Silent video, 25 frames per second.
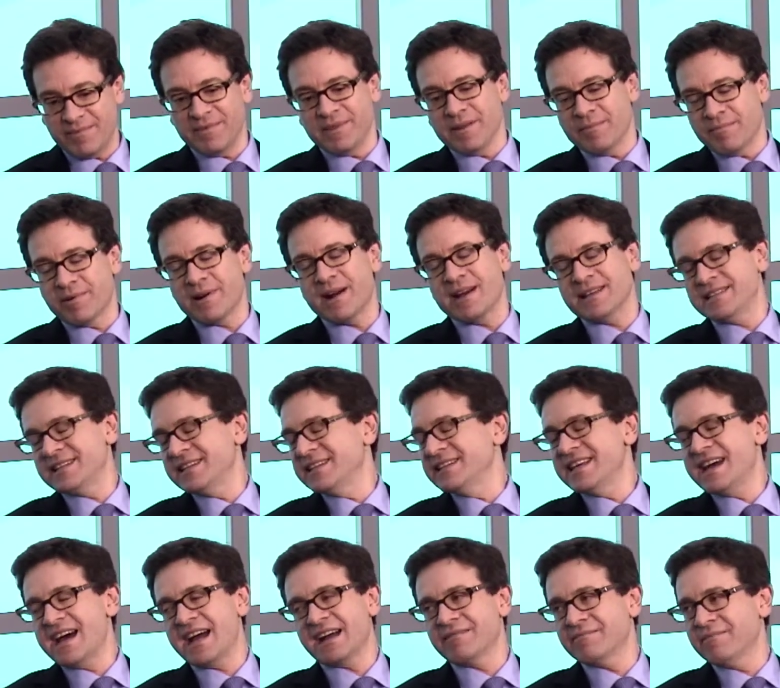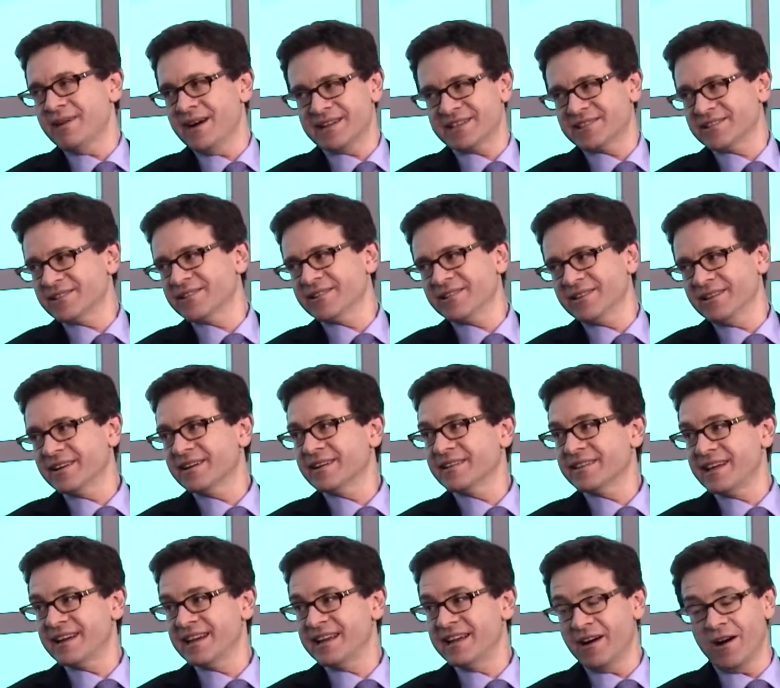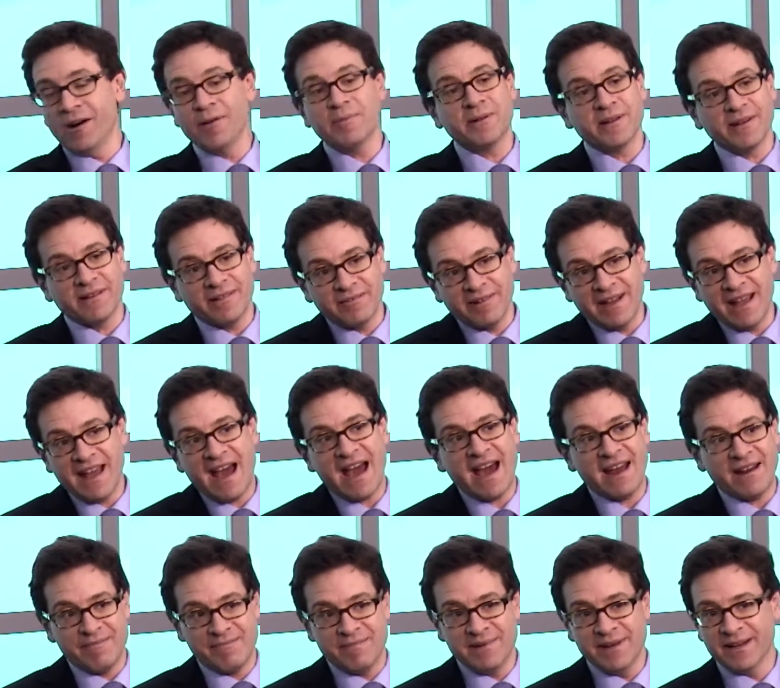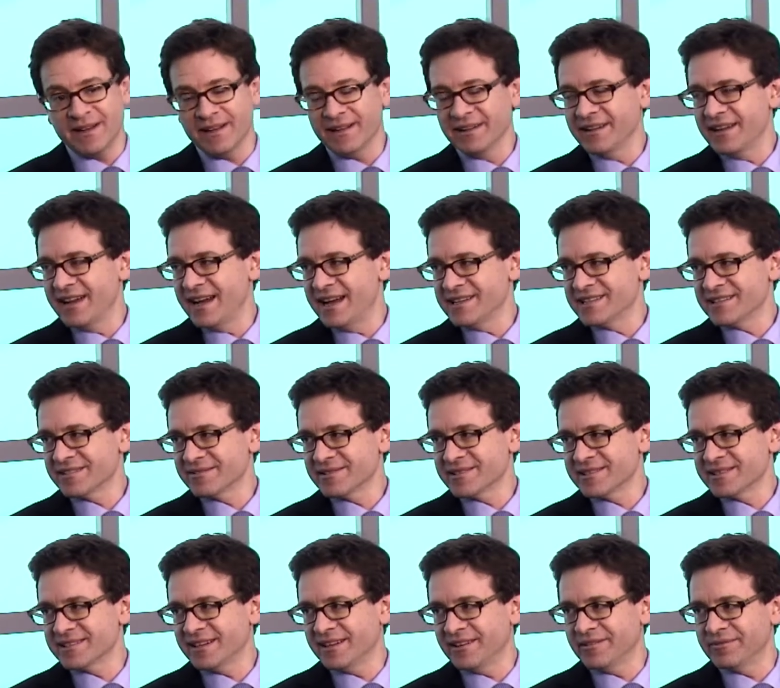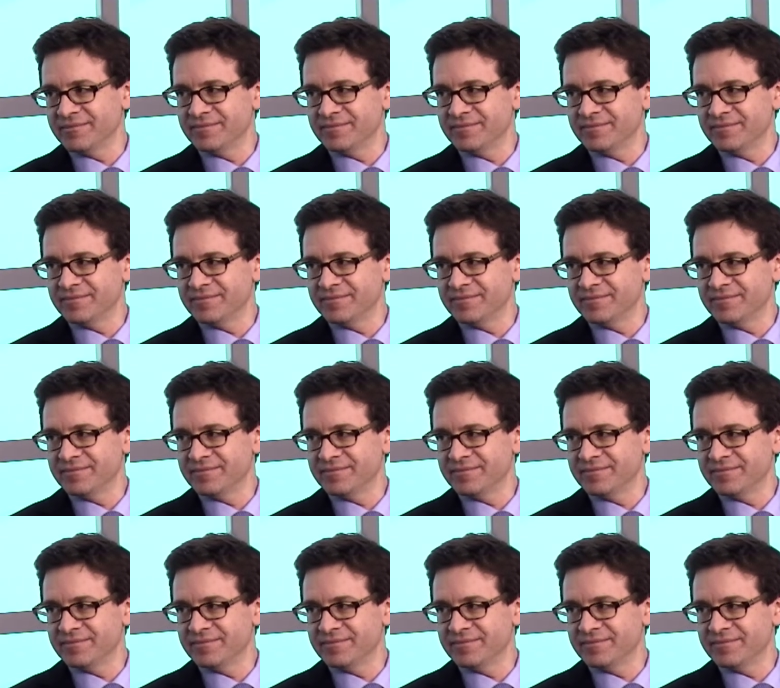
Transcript: president to act much earlier than he hoped to, and we had a bill as a result.